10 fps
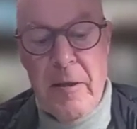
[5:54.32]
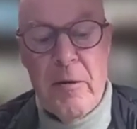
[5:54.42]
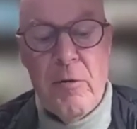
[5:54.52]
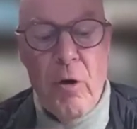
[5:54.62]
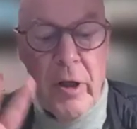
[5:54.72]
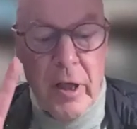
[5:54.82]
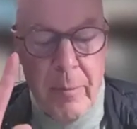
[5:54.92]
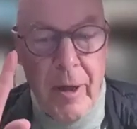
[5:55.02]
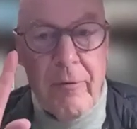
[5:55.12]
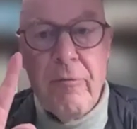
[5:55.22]
Talking
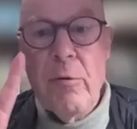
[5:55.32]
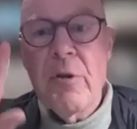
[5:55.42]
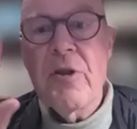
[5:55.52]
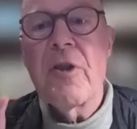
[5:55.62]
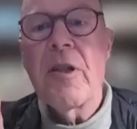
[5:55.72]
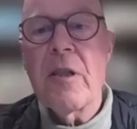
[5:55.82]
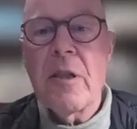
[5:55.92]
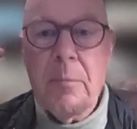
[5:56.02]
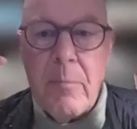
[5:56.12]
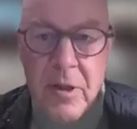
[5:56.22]
about food
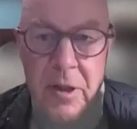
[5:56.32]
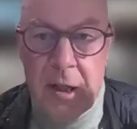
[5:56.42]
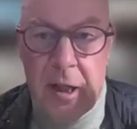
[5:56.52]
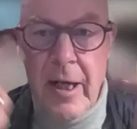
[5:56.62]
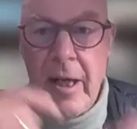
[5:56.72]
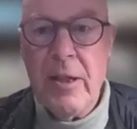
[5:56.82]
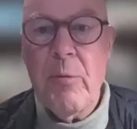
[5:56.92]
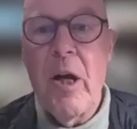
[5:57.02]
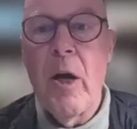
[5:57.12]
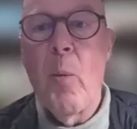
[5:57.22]
systems, as
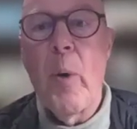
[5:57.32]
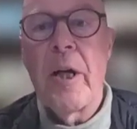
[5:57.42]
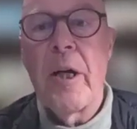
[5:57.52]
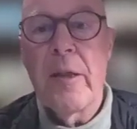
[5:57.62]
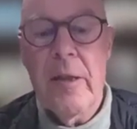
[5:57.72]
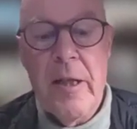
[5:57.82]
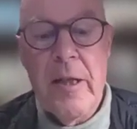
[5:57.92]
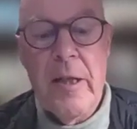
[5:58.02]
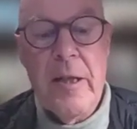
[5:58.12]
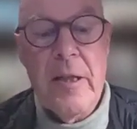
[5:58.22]
we are aware,
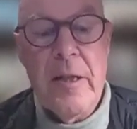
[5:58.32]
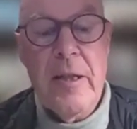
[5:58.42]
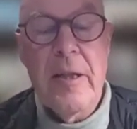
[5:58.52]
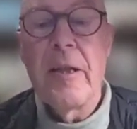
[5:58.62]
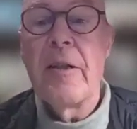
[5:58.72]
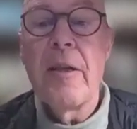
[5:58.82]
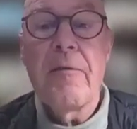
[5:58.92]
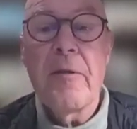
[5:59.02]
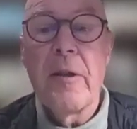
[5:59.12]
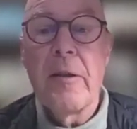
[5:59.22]
is a
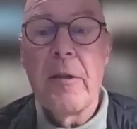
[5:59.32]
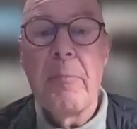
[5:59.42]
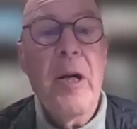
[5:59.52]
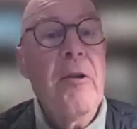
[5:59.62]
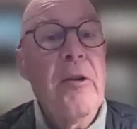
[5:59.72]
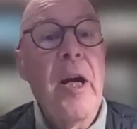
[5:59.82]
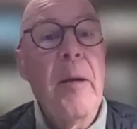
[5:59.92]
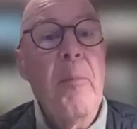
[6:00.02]
different paradigm